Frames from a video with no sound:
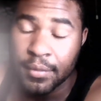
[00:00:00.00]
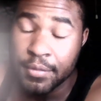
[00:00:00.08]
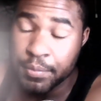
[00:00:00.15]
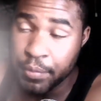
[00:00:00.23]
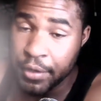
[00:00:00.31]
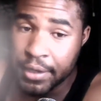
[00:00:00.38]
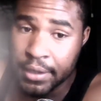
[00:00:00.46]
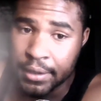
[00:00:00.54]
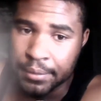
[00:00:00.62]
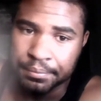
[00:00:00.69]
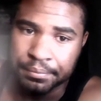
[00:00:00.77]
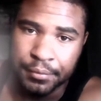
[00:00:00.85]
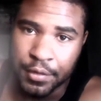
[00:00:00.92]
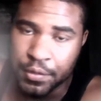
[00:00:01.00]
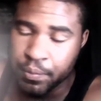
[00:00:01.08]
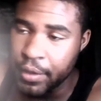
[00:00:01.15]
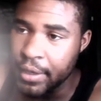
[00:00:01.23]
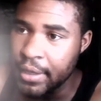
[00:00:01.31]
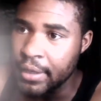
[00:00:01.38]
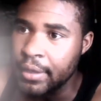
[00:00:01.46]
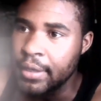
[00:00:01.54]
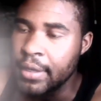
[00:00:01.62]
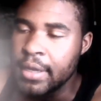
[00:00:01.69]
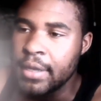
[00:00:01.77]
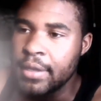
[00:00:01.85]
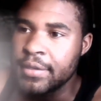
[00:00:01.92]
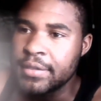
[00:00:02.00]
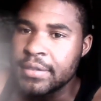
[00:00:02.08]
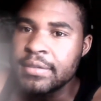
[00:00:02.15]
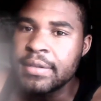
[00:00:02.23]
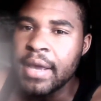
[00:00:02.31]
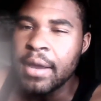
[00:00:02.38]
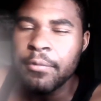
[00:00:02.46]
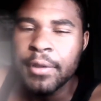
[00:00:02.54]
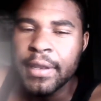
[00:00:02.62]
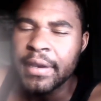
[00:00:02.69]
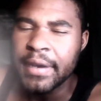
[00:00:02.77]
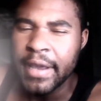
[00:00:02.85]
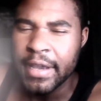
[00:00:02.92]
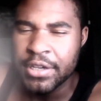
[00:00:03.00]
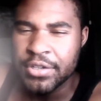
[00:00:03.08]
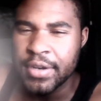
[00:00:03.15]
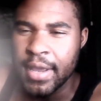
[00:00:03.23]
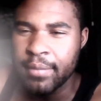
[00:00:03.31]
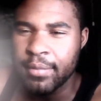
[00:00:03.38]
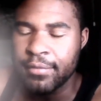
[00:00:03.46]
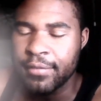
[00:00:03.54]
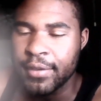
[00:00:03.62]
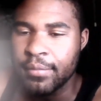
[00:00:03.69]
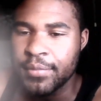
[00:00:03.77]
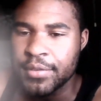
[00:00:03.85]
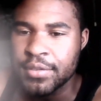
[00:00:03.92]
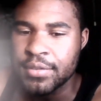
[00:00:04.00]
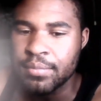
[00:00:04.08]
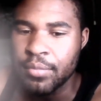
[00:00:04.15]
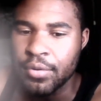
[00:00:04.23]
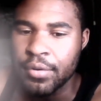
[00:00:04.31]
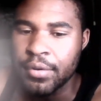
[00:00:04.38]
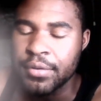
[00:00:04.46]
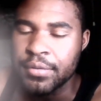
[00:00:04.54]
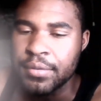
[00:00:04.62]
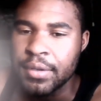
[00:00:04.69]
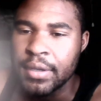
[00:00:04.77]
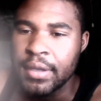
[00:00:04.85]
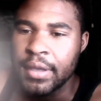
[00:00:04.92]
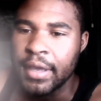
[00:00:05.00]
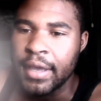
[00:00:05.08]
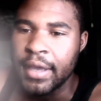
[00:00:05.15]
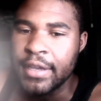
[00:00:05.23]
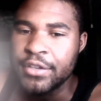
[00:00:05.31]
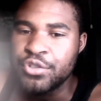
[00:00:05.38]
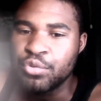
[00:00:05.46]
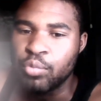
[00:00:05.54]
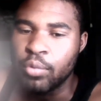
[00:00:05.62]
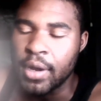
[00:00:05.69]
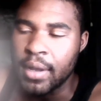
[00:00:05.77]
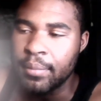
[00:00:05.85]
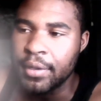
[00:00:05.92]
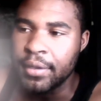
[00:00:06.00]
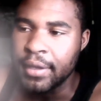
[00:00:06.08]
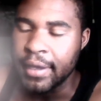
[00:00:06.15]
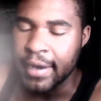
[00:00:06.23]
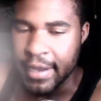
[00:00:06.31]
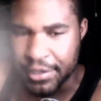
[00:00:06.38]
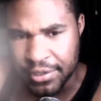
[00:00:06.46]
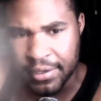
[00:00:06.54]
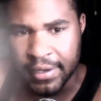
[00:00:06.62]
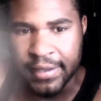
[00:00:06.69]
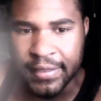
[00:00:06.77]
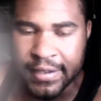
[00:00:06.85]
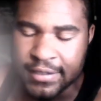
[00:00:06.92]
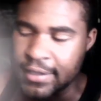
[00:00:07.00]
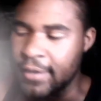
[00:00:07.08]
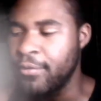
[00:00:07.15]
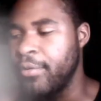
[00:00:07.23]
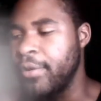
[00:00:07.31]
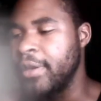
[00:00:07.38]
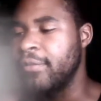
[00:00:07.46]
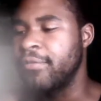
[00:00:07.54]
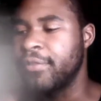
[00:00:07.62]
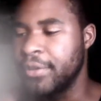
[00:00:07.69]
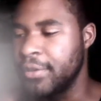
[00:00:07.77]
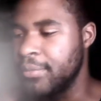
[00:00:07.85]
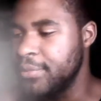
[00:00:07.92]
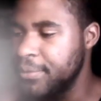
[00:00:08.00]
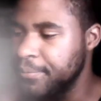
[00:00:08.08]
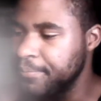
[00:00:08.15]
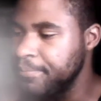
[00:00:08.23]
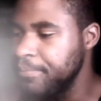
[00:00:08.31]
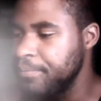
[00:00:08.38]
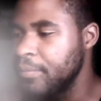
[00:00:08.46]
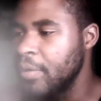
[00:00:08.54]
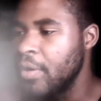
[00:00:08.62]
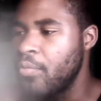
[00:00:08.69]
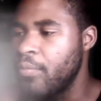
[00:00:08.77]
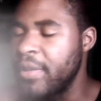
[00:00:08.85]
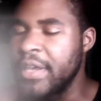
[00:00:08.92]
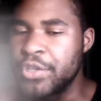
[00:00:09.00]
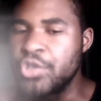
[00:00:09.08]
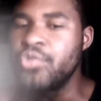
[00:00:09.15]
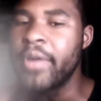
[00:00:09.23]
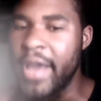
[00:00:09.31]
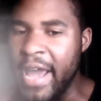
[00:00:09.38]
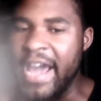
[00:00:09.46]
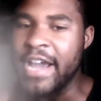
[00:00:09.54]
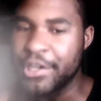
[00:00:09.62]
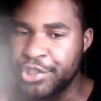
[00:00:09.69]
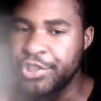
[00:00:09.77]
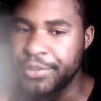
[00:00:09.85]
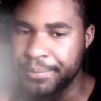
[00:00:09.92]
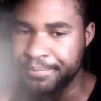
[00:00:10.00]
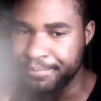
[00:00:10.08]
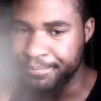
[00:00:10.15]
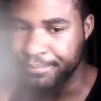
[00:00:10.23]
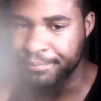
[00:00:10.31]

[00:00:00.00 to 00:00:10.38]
It was pretty good. It was pretty good. This is not really an action heavy film. This is more a drama, and I actually like that South Korean films when they do action,